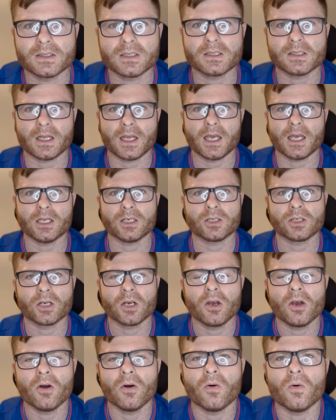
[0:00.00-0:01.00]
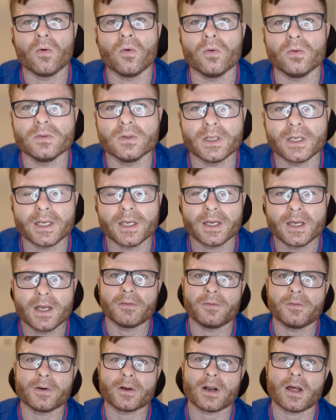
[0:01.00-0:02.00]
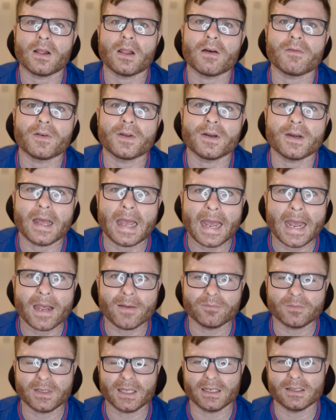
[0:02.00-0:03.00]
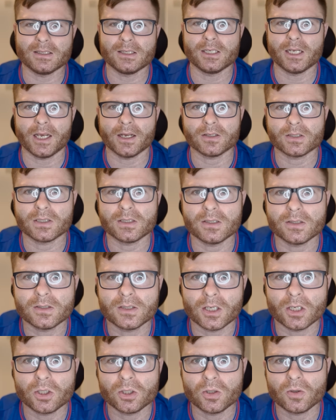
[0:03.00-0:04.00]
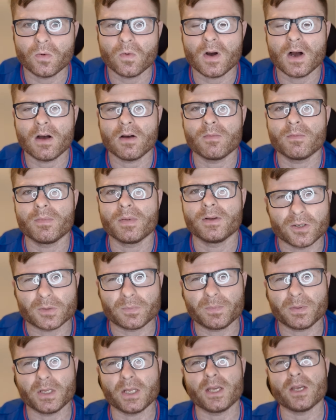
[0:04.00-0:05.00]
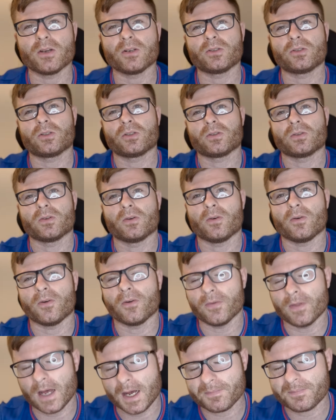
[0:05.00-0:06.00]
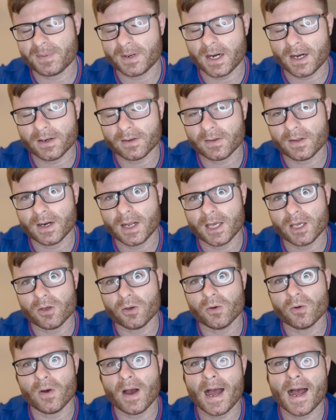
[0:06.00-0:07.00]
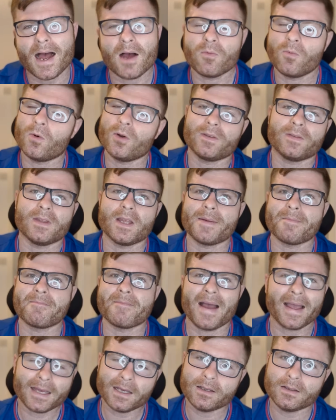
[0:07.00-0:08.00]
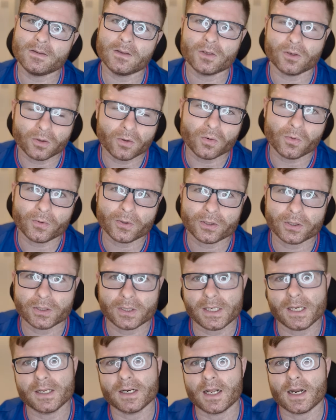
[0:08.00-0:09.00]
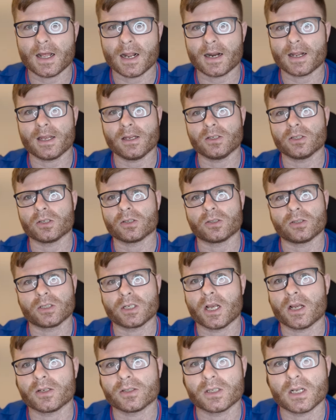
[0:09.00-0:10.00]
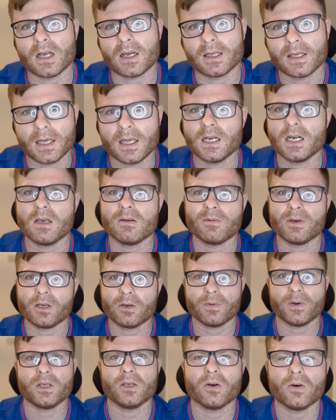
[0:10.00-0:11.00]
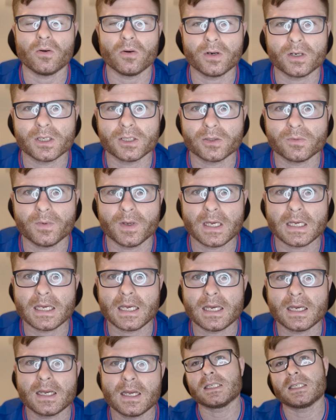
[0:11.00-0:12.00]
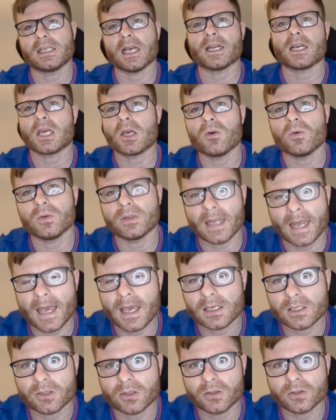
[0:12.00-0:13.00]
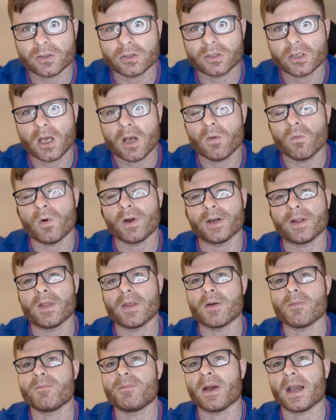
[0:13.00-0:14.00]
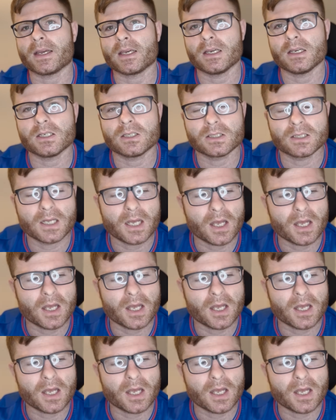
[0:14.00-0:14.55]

stage, only for 11 empty jerseys to show up. There's players on that park tonight who I wouldn't mind no seeing in a Rangers jersey again, to be quite honest with you. Cyril Dessers, one of the biggest,